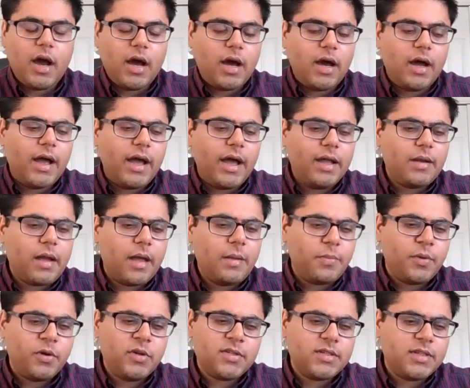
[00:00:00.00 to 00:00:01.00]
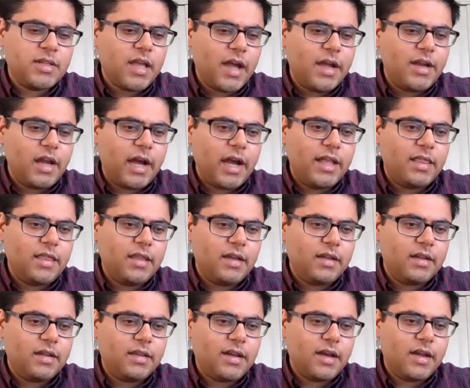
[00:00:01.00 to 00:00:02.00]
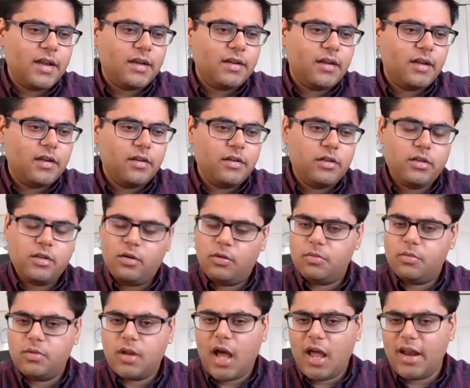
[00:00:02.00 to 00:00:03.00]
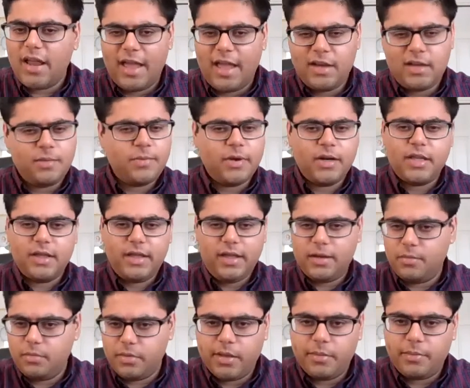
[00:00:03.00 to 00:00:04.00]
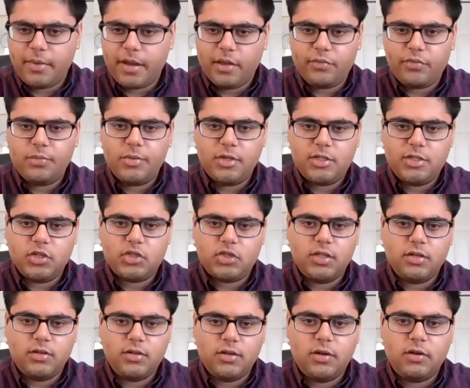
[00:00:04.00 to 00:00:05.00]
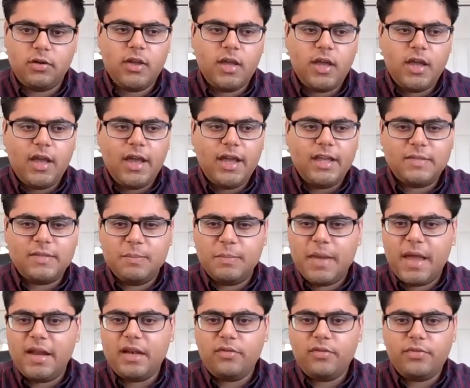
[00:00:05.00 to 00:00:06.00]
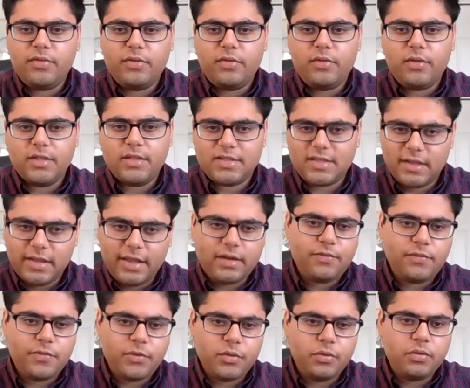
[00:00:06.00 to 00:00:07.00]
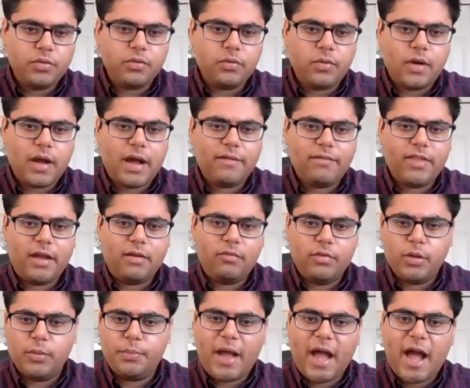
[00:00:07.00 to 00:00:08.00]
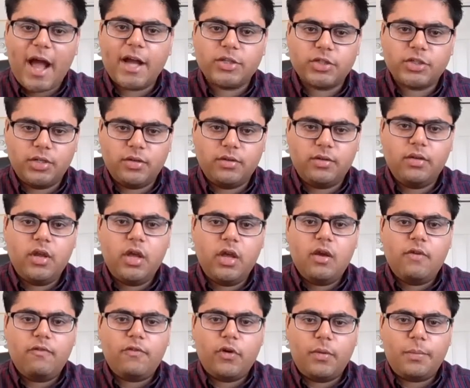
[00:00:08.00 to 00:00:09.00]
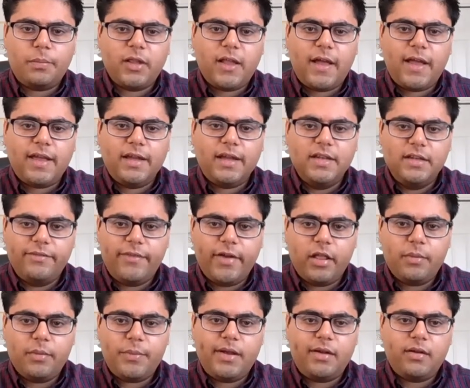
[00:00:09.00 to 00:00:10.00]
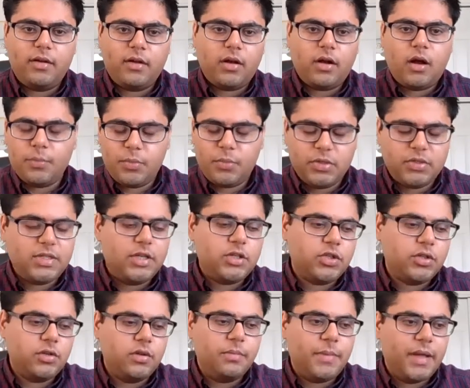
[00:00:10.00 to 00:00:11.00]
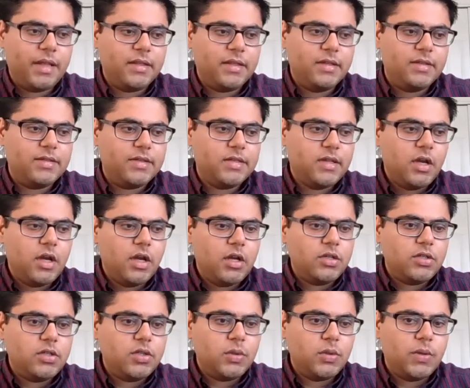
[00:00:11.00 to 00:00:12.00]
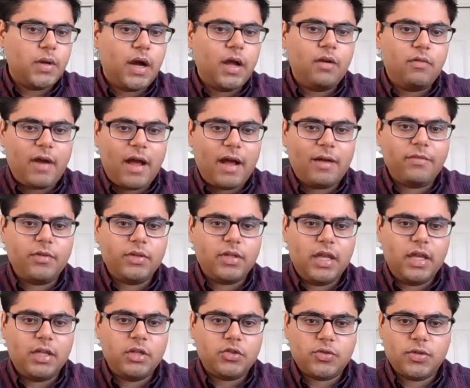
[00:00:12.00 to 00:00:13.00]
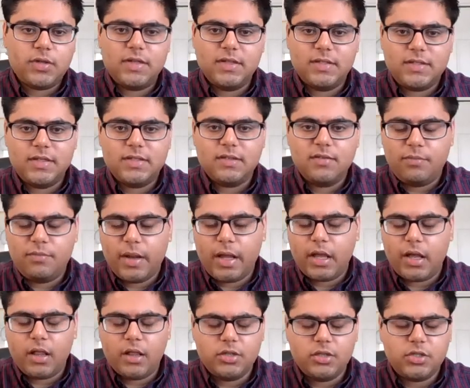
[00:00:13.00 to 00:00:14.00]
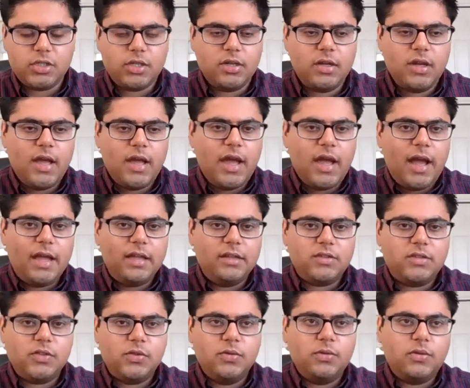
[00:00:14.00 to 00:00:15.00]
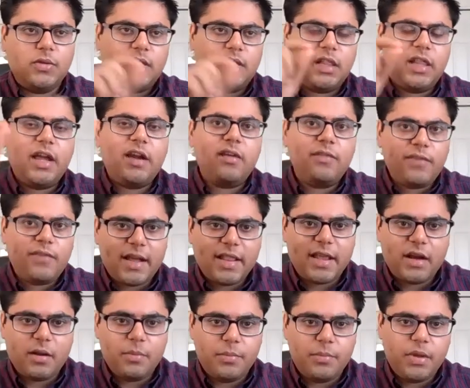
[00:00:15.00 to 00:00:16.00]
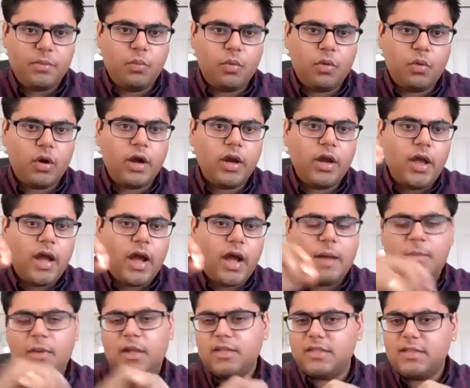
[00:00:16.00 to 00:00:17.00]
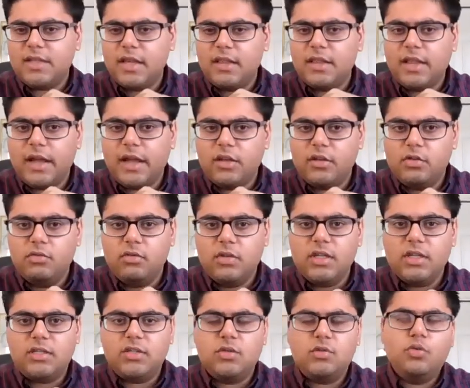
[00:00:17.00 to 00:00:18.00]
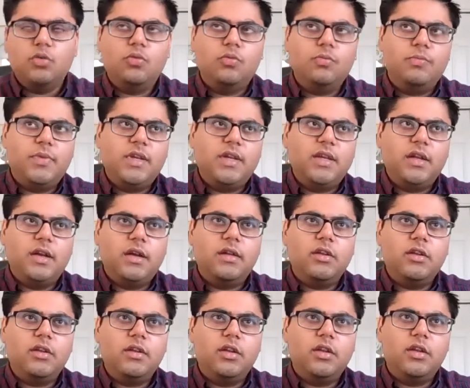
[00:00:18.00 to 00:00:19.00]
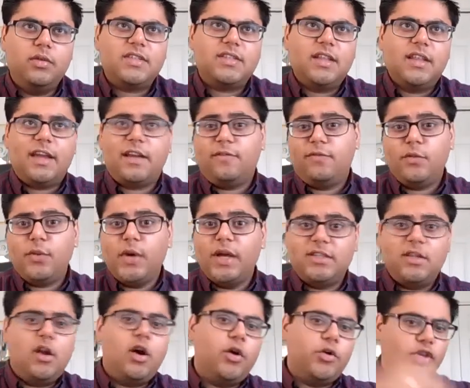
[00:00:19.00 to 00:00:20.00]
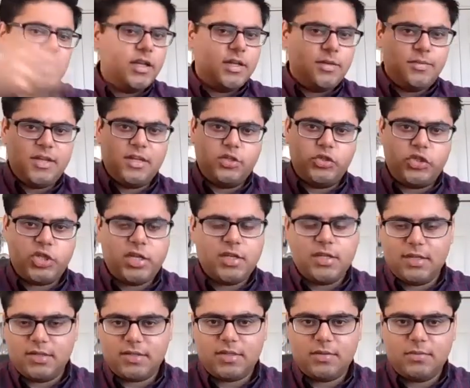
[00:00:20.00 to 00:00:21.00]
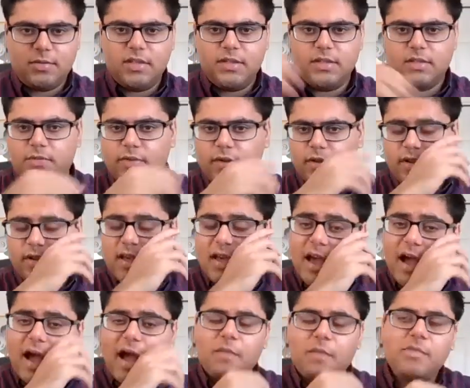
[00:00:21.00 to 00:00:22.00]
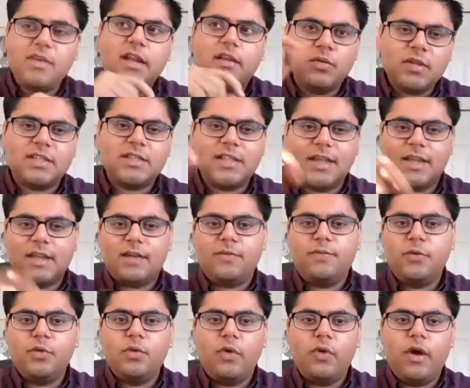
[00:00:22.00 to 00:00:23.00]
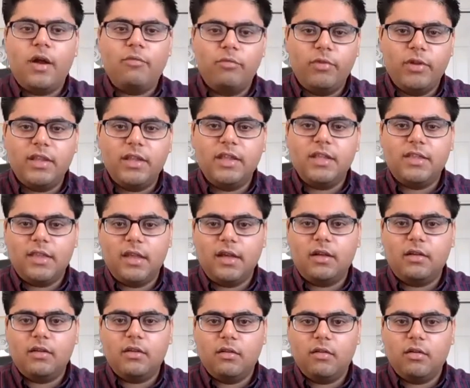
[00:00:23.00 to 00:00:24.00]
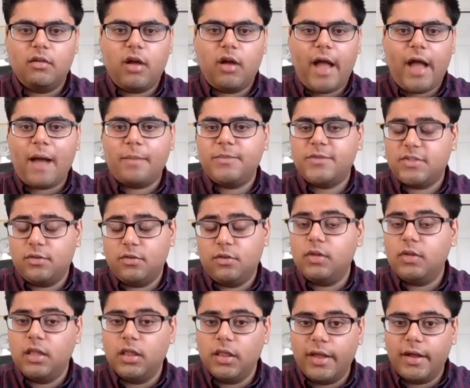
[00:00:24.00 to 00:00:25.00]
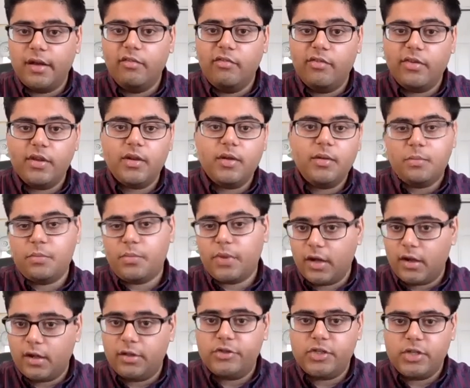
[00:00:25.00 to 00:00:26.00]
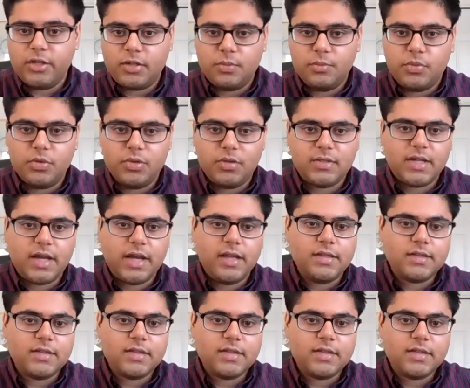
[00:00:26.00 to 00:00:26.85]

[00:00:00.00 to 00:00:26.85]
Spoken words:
And personally, I think that, not anybody can be a bioinformatician. It's meant for a select few who have that real passion for applying and developing computational methods to unravel the intricacies of biology. And to clarify that a bit more, I'm not saying that you need to be, the select few as in, oh, you need to be a genius to be in this field. I mean that there's only a select few who I really think absolutely love biology and computer science.